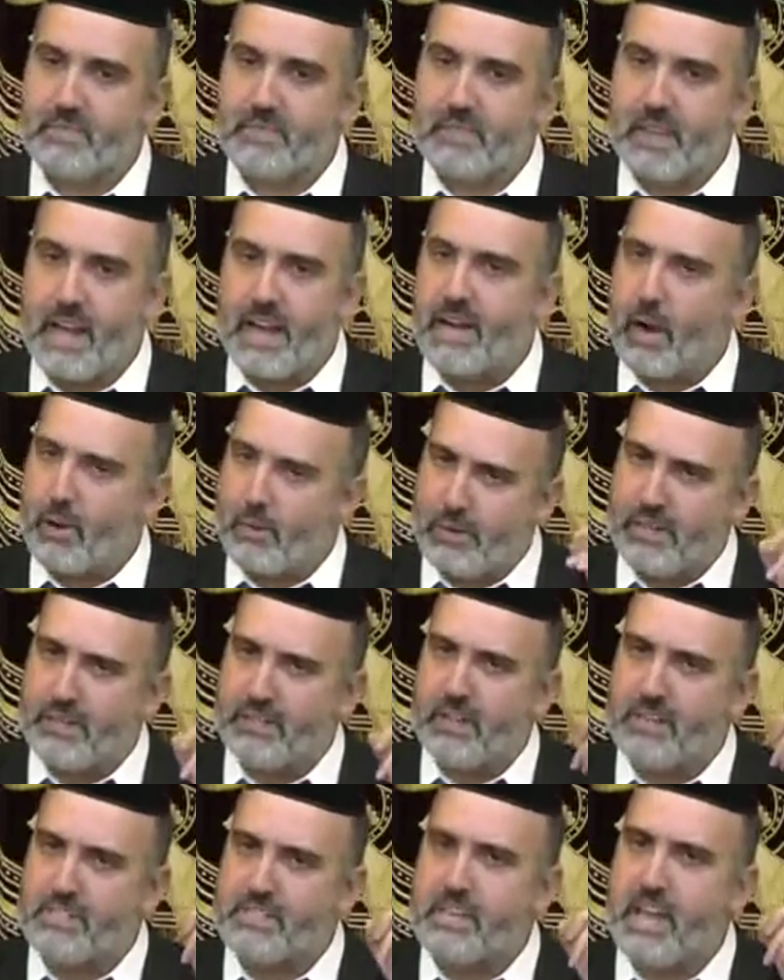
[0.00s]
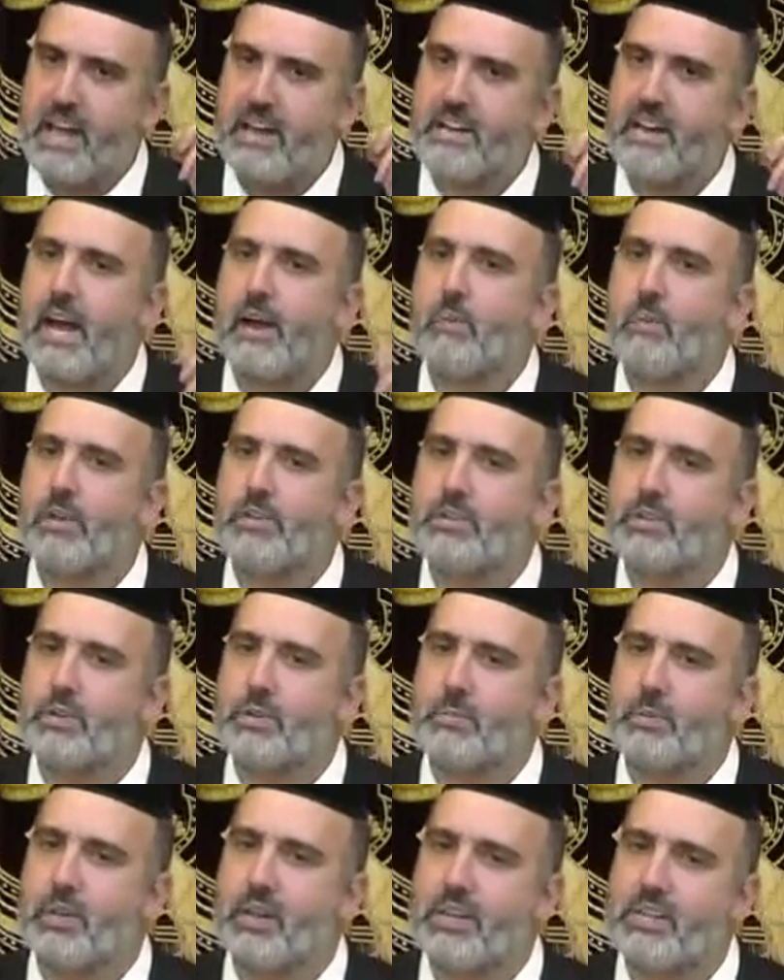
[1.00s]
And I realized that night what
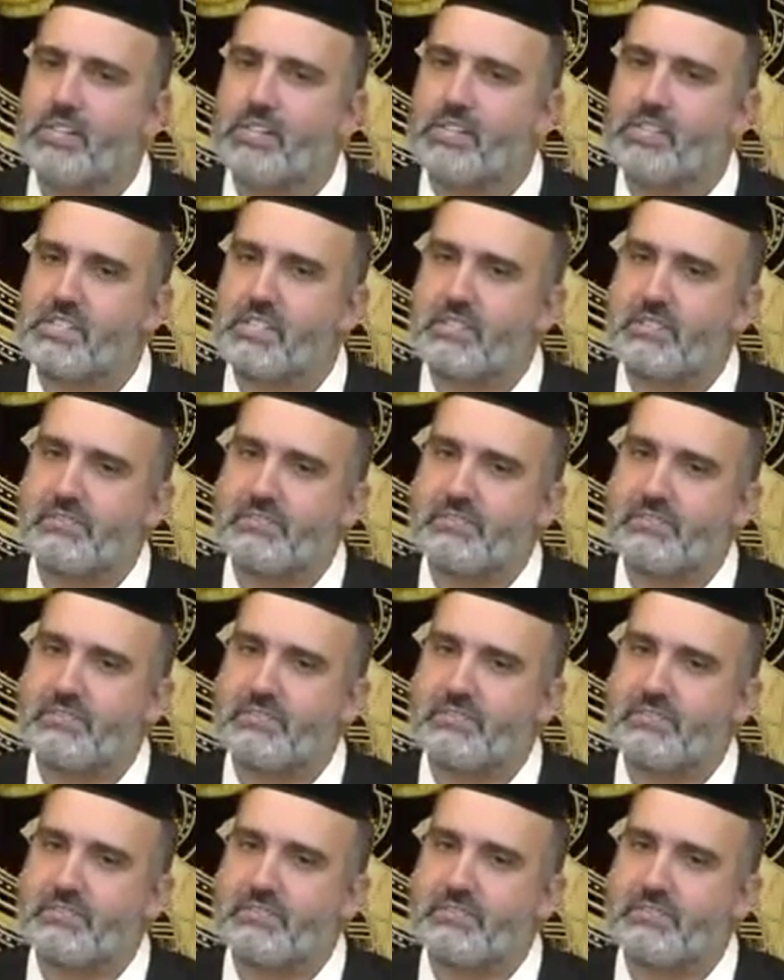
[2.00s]
took place.